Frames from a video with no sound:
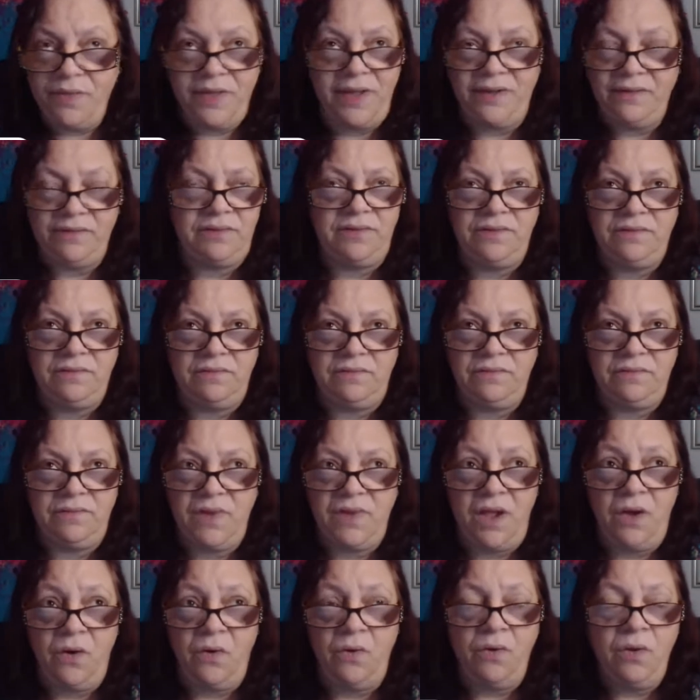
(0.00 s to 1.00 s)
That
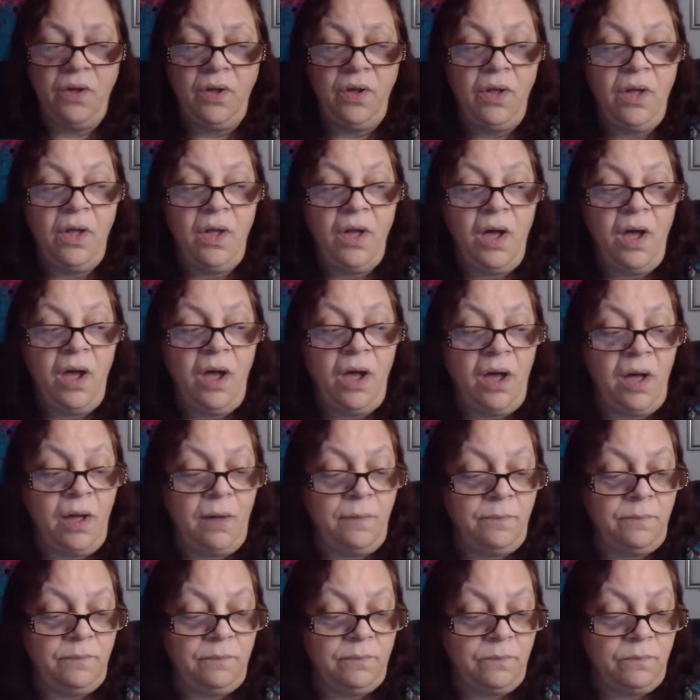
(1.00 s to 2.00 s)
no,
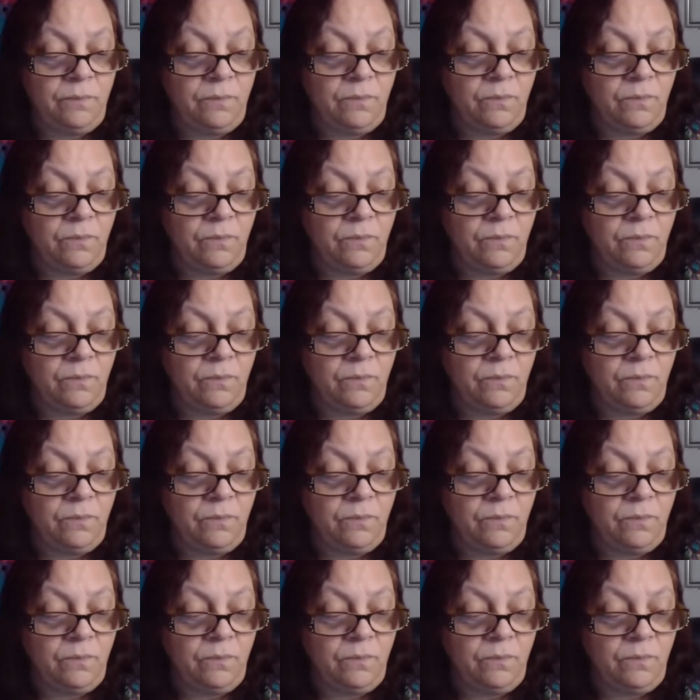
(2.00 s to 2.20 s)
um,